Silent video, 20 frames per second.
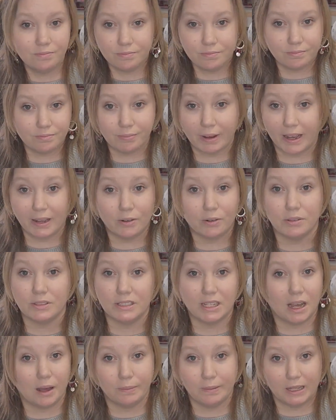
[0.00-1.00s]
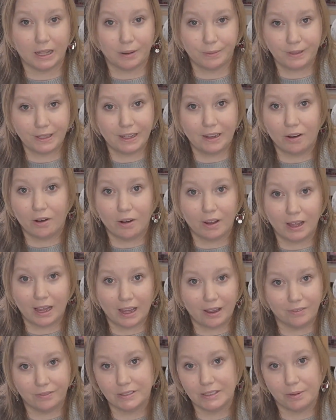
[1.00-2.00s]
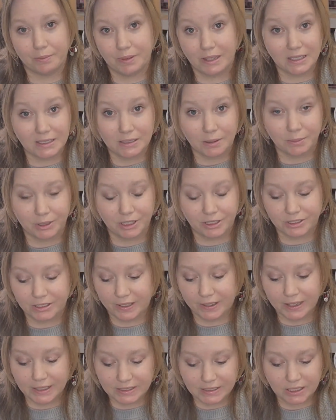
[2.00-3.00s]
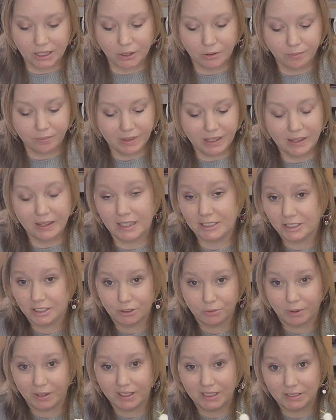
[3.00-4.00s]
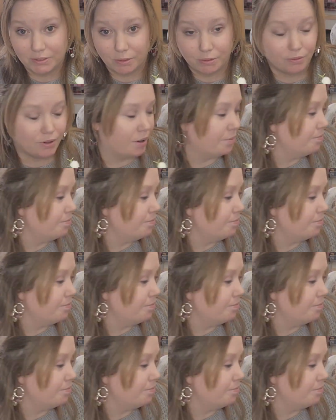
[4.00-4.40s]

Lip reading: Michael's, Hobby Lobby, they all have something similar to this, so that's just where these were from.